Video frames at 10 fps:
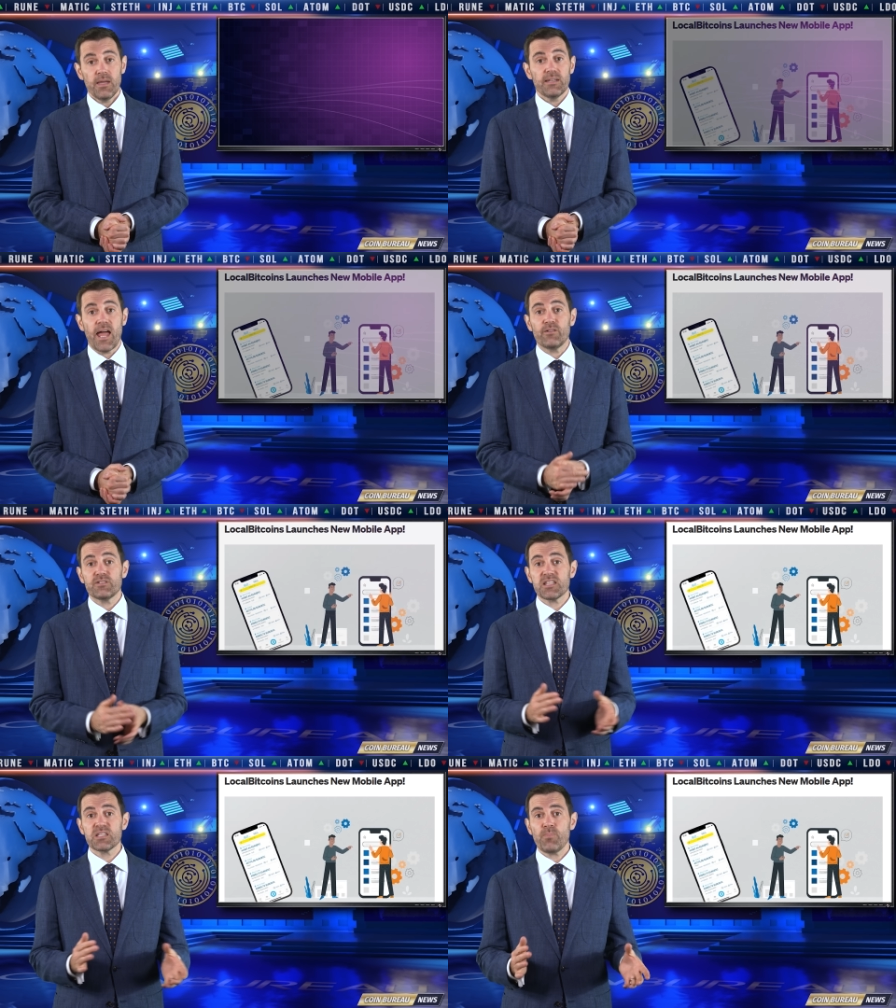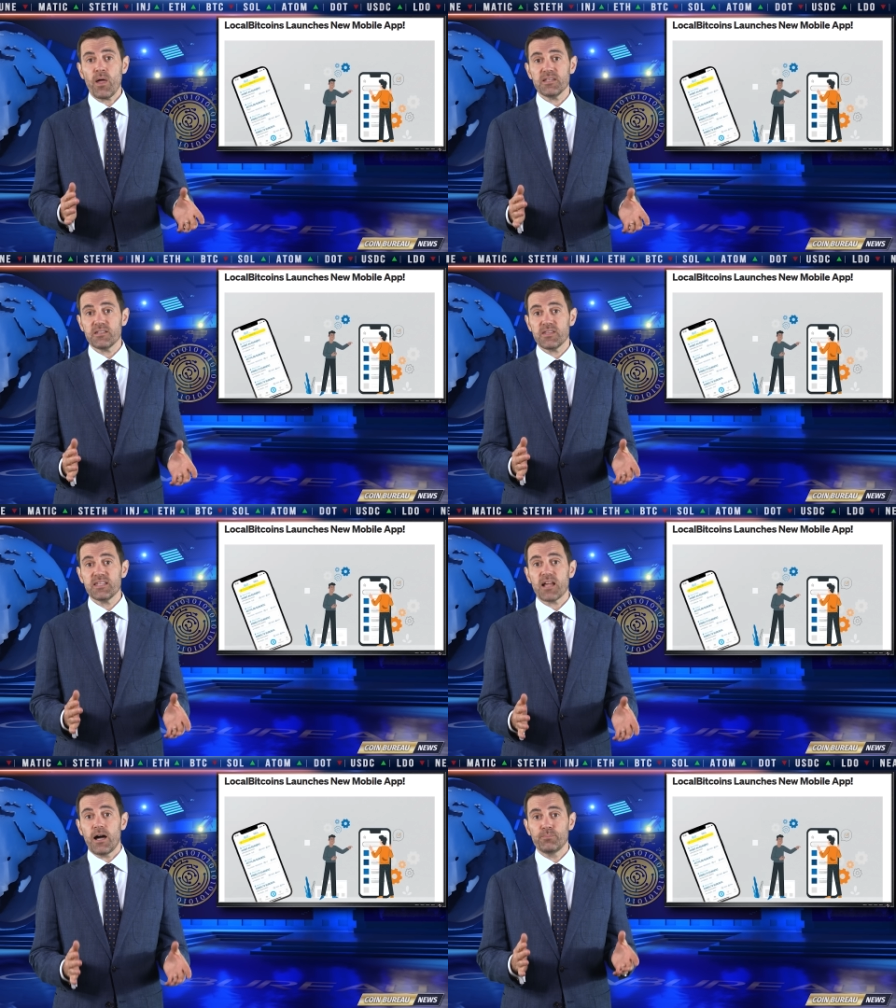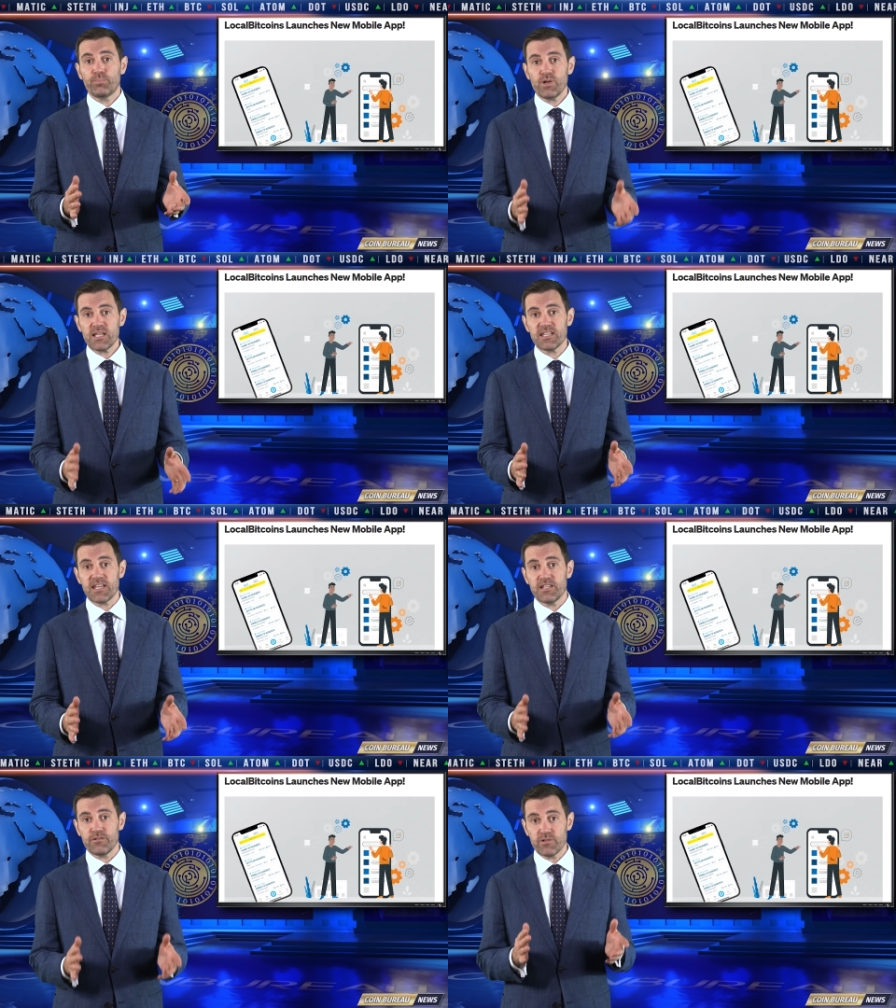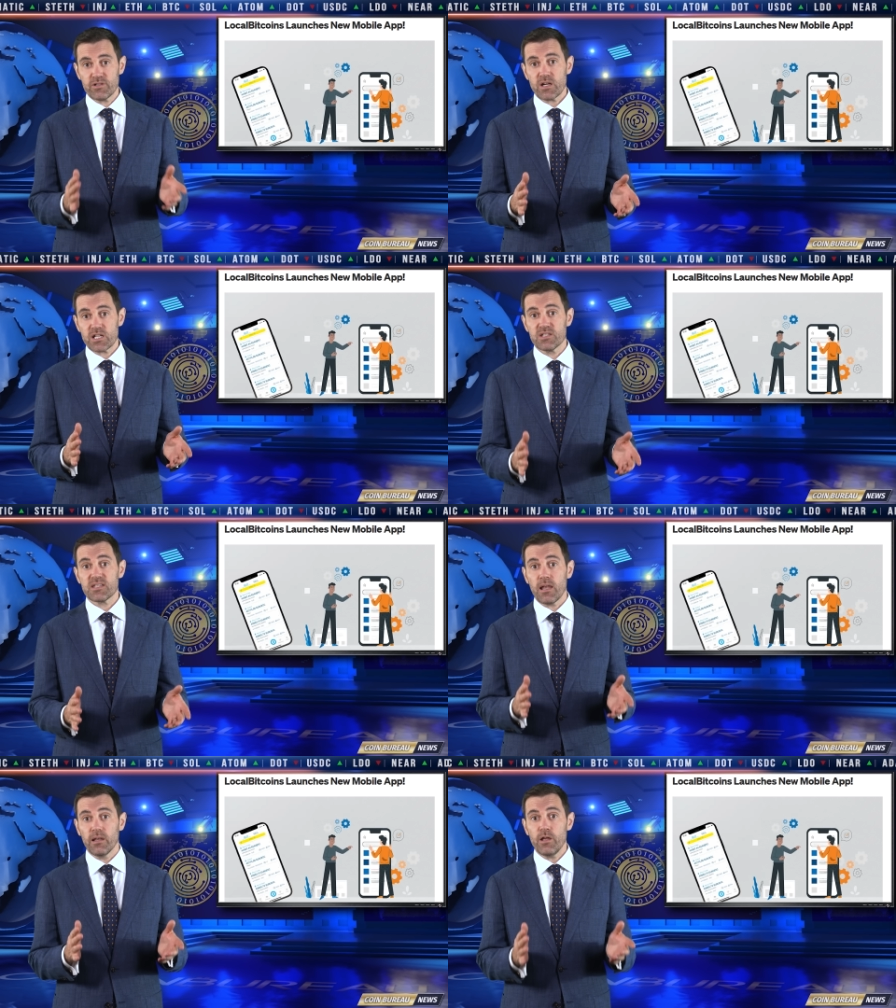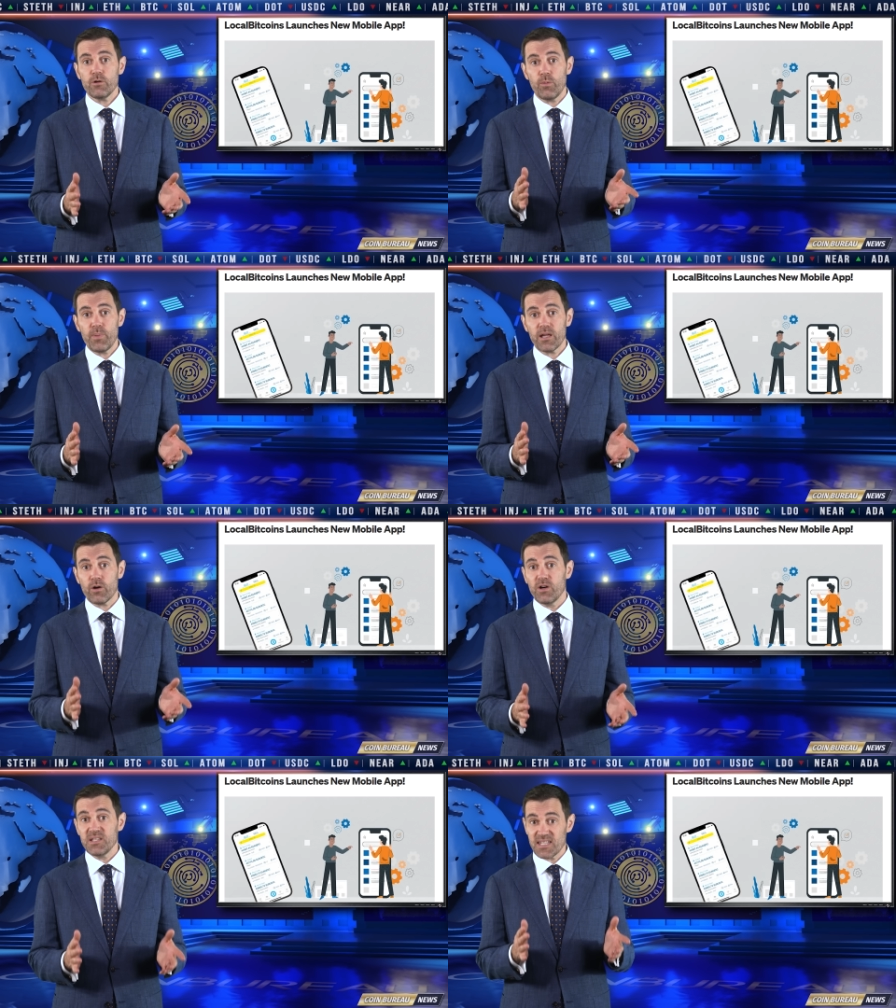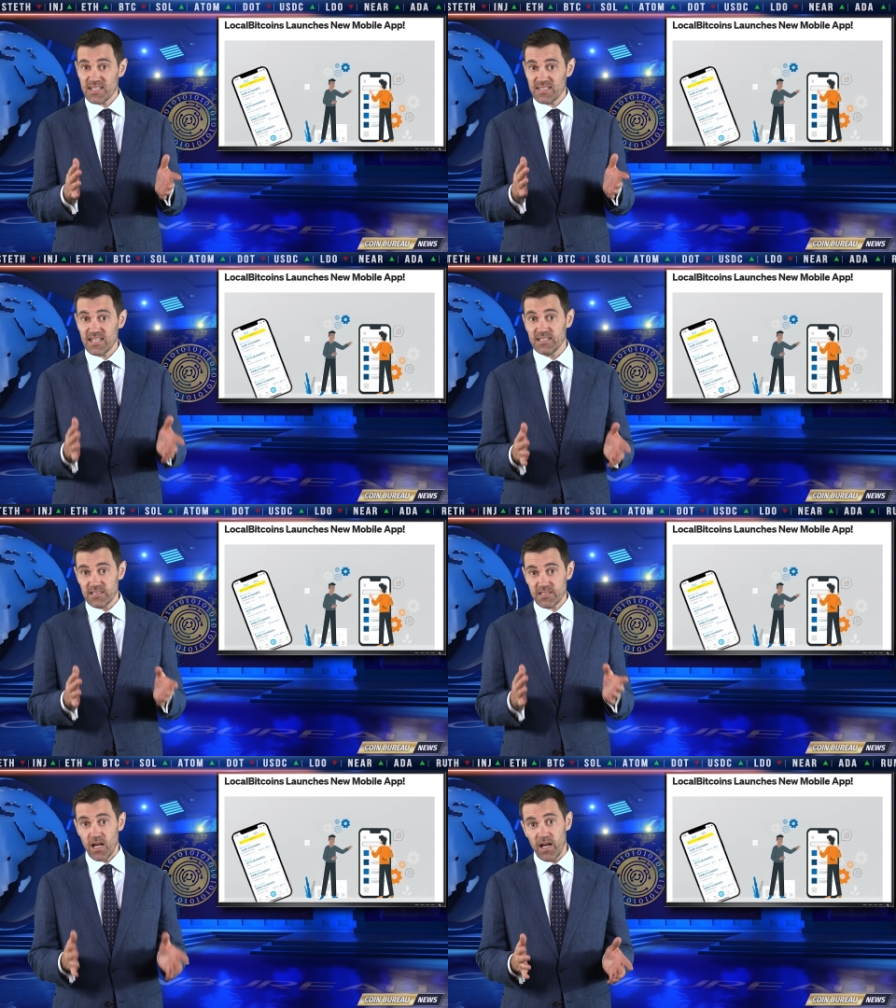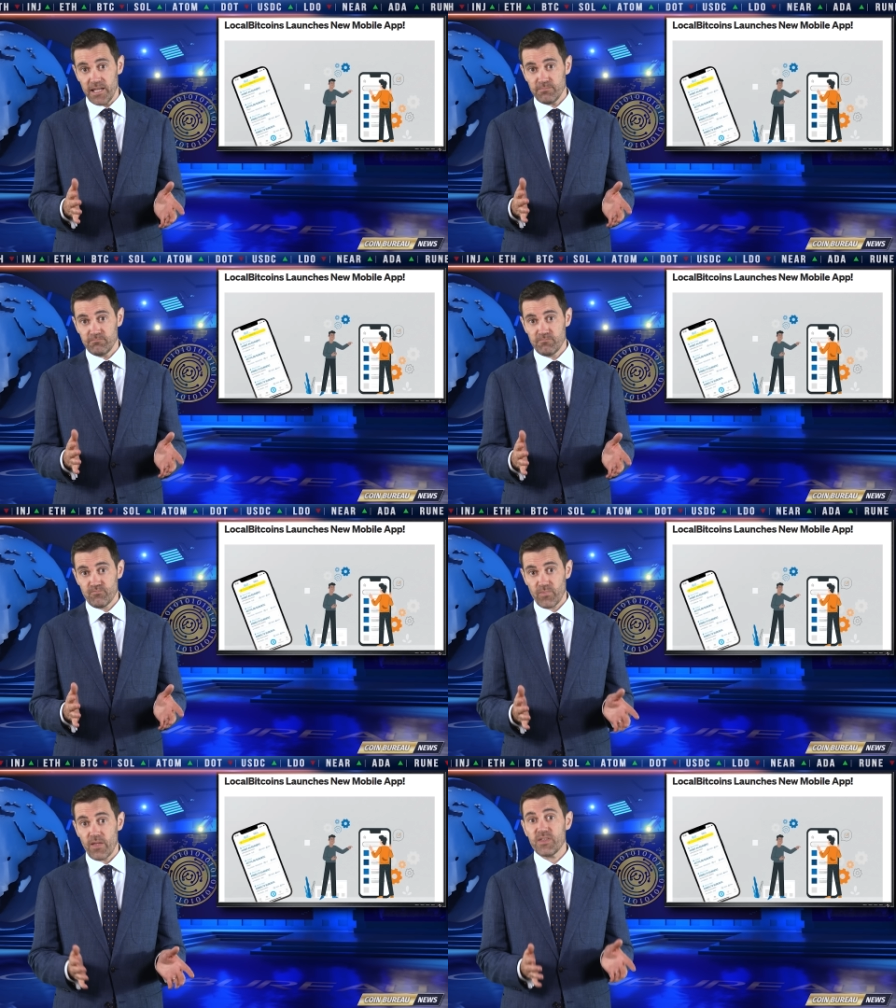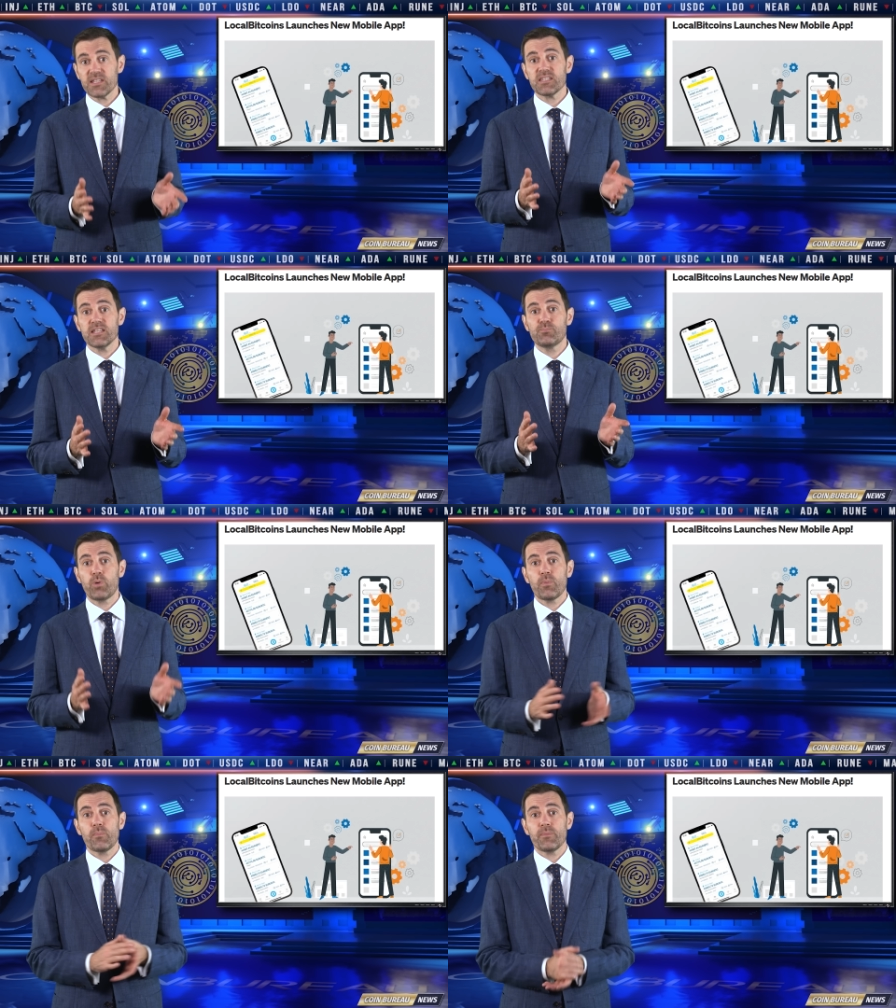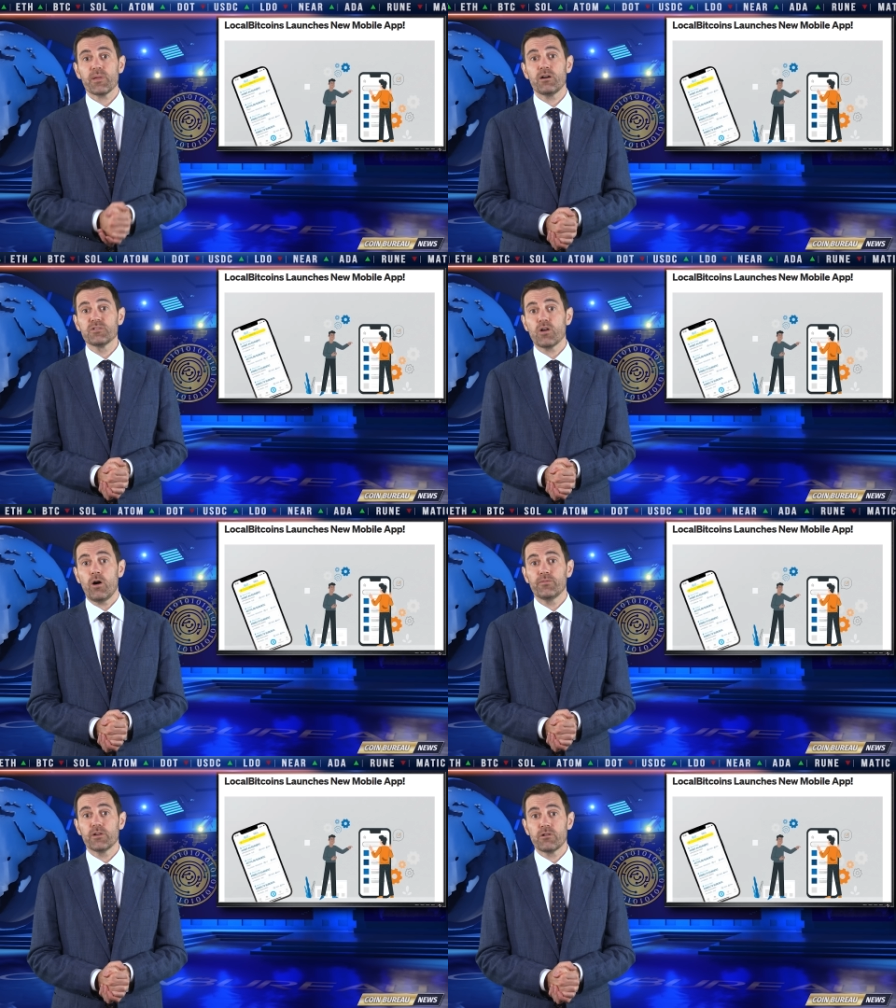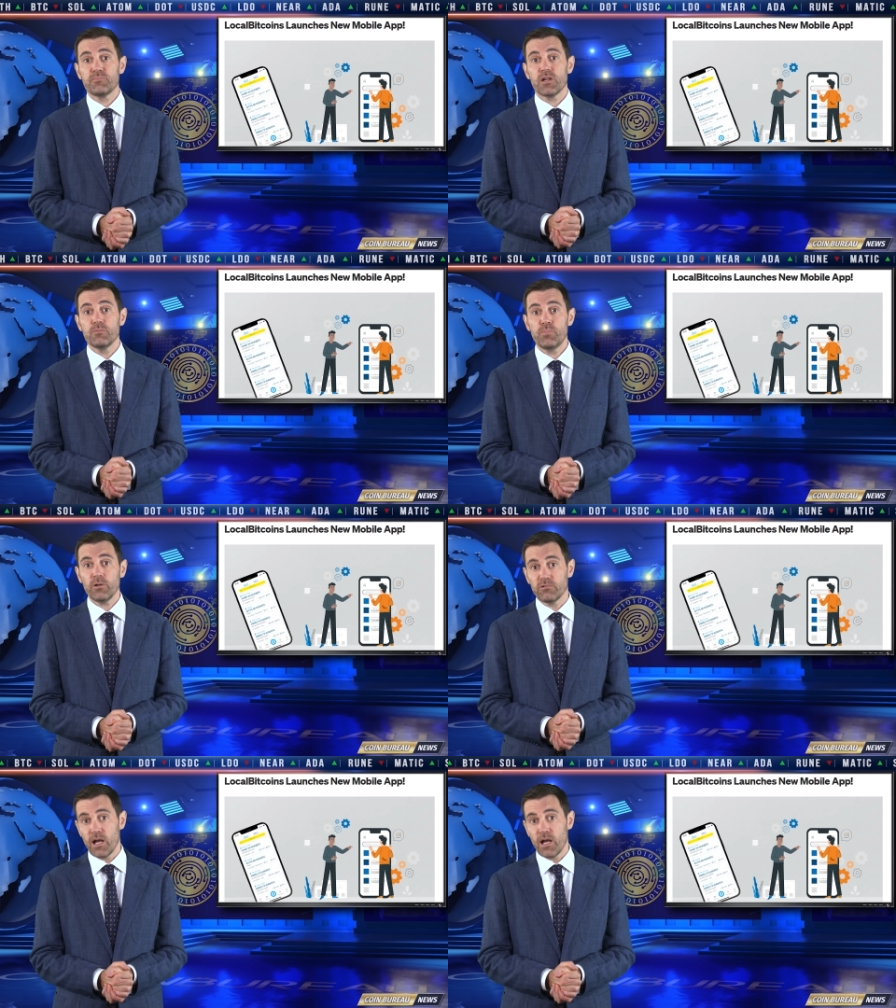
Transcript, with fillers: Now, despite these unprecedented restrictions, LocalBitcoins didn't die. This is probably because of the crypto bull